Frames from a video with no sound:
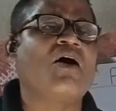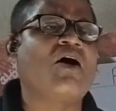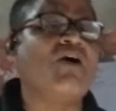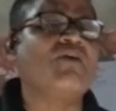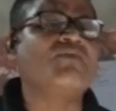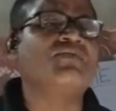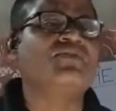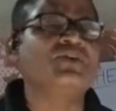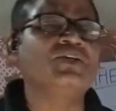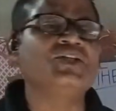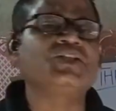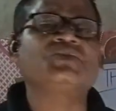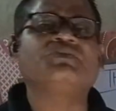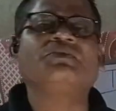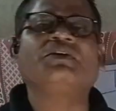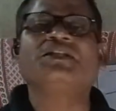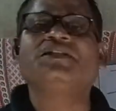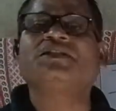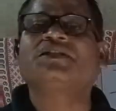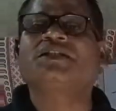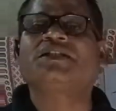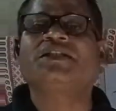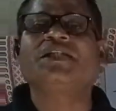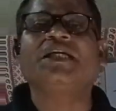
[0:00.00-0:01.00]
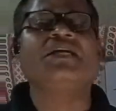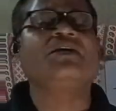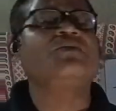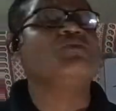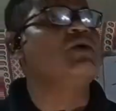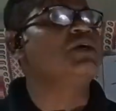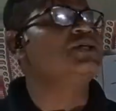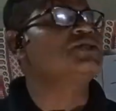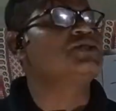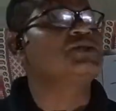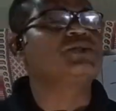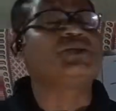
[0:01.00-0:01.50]
of Khushwant Singh
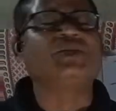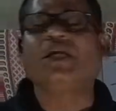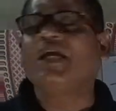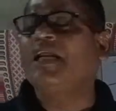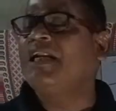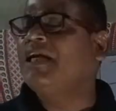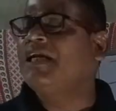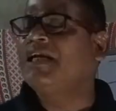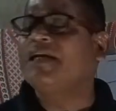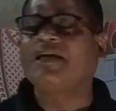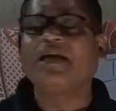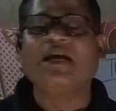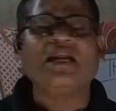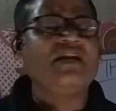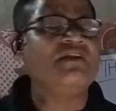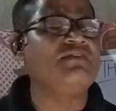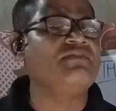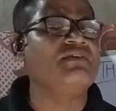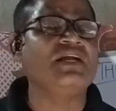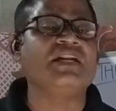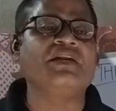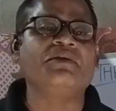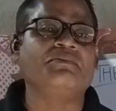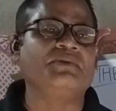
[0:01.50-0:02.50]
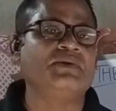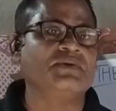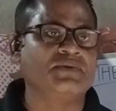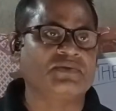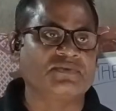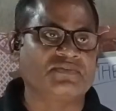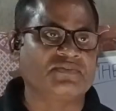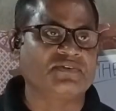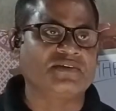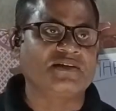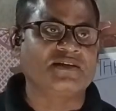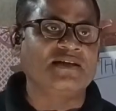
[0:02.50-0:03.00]
was really very
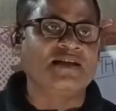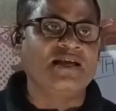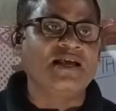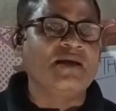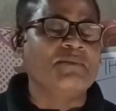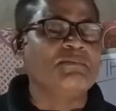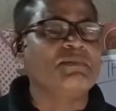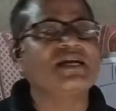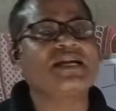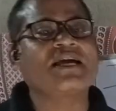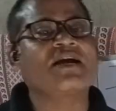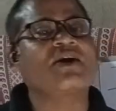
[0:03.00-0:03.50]
beautiful. But